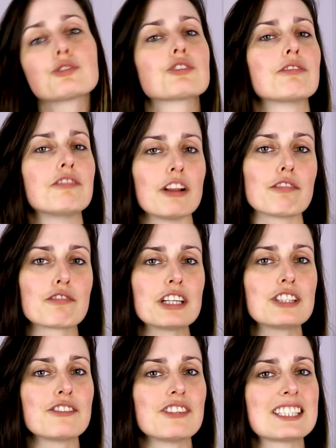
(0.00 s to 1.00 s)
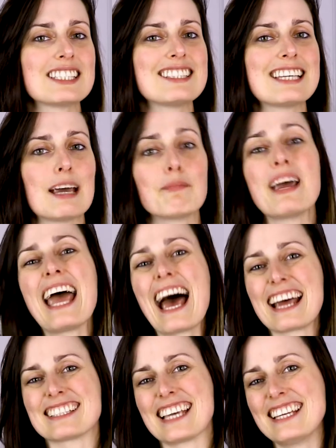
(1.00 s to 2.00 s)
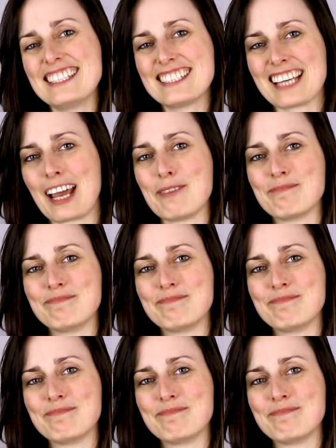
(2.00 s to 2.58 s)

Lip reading: so feel free to visit them at any time.